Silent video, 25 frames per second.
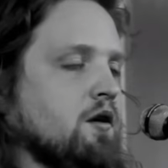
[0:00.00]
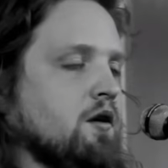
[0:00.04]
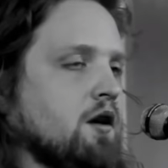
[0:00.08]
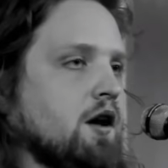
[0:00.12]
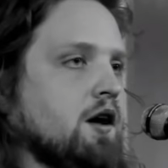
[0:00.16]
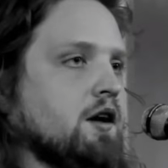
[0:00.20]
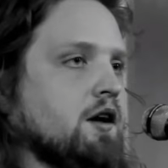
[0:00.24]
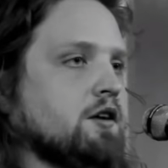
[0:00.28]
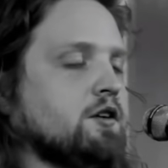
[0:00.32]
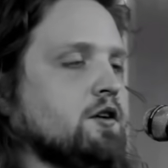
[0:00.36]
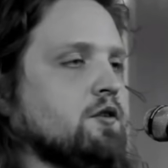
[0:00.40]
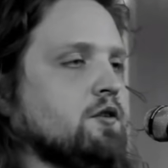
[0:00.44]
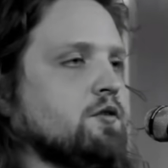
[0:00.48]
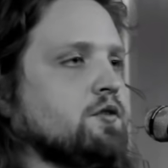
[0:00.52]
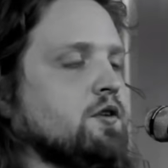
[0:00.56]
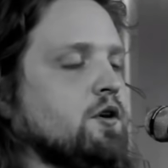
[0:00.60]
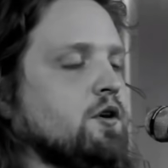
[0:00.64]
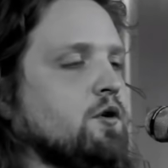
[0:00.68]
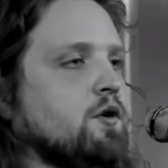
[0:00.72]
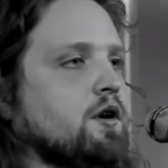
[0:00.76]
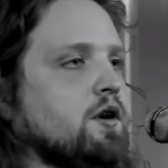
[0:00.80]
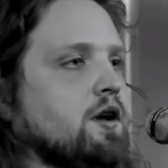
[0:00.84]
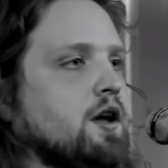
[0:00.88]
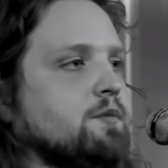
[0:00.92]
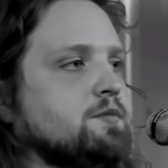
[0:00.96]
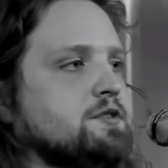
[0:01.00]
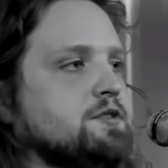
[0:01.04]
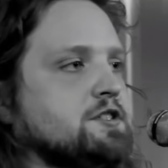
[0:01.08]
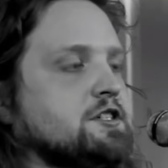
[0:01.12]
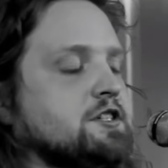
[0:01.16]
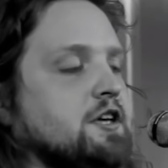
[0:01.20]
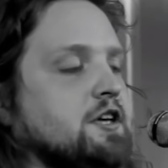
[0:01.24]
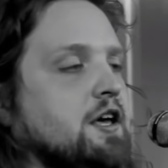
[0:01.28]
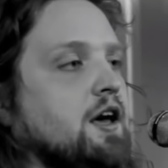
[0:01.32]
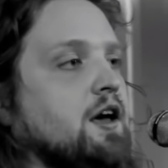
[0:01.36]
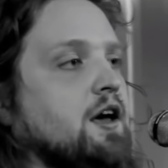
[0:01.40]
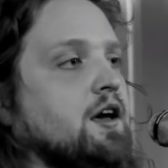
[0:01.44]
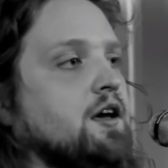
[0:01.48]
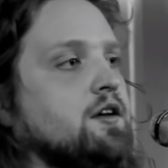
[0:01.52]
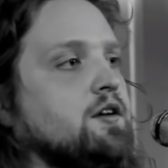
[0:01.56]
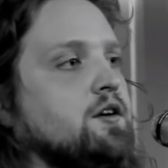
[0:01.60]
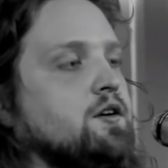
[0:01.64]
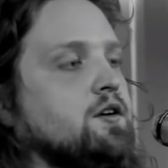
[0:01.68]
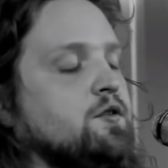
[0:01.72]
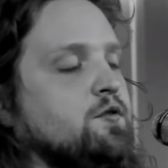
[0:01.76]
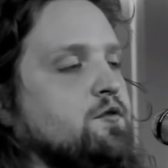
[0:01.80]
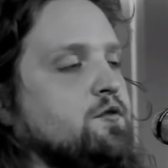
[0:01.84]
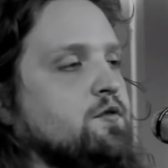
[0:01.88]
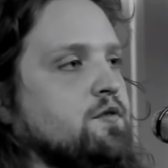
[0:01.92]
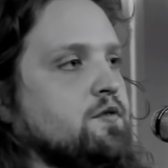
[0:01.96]
I don't know what I'm scared
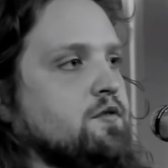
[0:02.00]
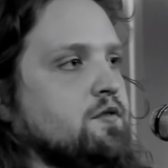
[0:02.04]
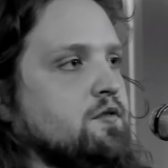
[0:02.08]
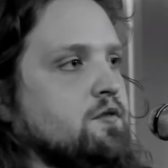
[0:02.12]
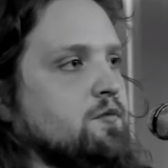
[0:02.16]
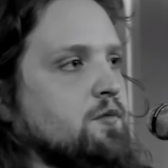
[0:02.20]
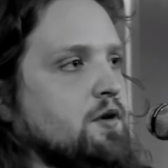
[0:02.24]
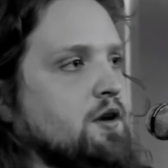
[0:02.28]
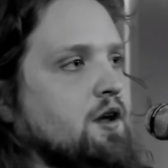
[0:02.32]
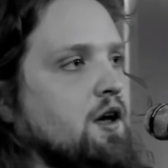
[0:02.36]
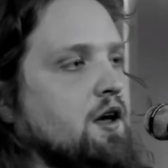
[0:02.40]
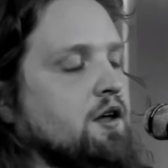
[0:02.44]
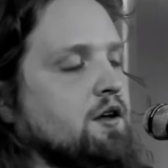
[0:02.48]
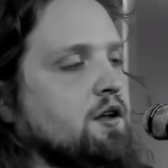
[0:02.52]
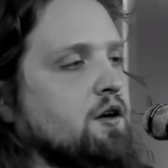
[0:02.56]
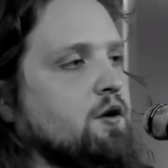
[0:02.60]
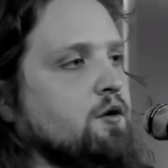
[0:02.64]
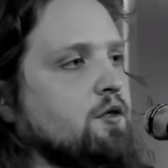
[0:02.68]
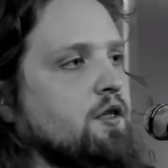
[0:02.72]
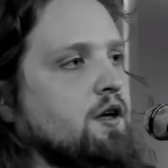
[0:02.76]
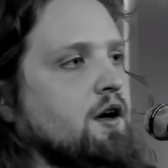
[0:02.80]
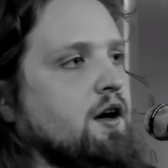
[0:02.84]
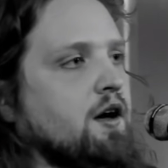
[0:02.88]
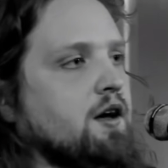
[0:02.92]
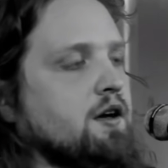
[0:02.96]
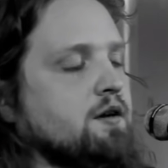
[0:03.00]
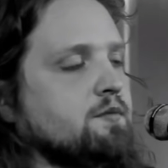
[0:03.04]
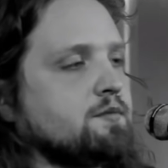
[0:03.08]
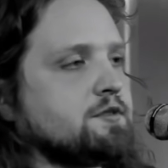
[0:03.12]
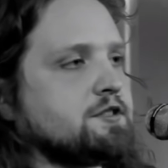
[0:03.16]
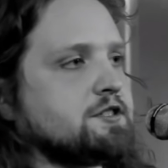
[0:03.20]
of, but I know that I'm